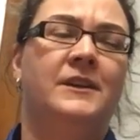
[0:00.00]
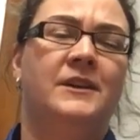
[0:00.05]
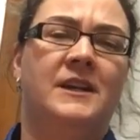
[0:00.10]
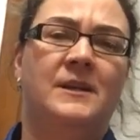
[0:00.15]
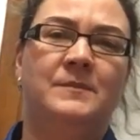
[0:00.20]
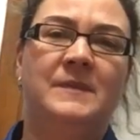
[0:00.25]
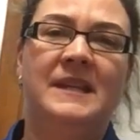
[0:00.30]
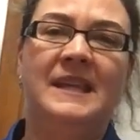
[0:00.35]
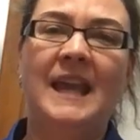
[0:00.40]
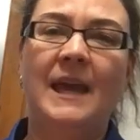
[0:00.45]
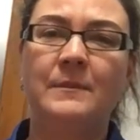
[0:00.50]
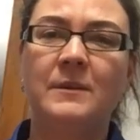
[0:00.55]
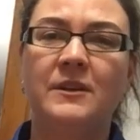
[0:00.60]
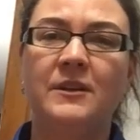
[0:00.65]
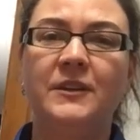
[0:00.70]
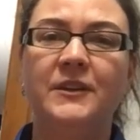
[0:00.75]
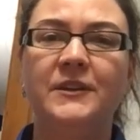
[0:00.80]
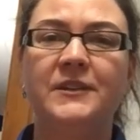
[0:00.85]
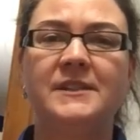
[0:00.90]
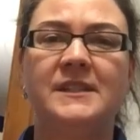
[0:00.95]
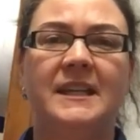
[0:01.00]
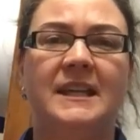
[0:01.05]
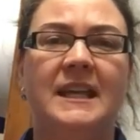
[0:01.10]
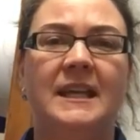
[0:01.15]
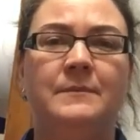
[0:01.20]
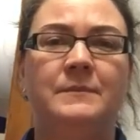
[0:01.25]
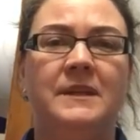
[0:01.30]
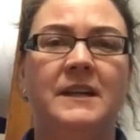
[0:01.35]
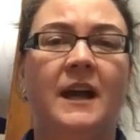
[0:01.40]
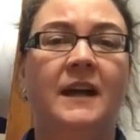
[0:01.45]
can be chemicals, it
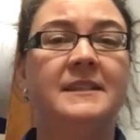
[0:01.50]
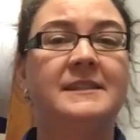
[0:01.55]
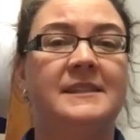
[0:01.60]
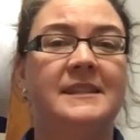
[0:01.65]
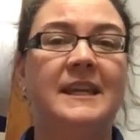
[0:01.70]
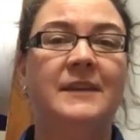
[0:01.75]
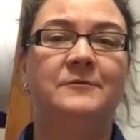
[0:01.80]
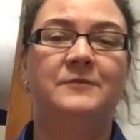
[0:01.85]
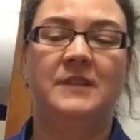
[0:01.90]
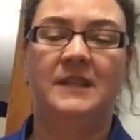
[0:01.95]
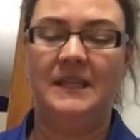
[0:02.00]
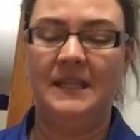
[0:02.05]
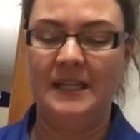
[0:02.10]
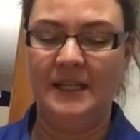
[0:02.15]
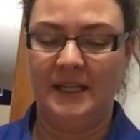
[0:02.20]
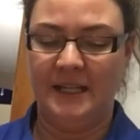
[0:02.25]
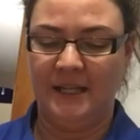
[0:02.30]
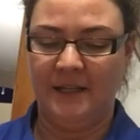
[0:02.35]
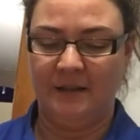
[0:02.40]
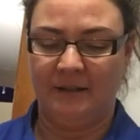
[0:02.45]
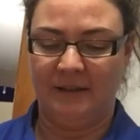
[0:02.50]
can be unsafe to eat in a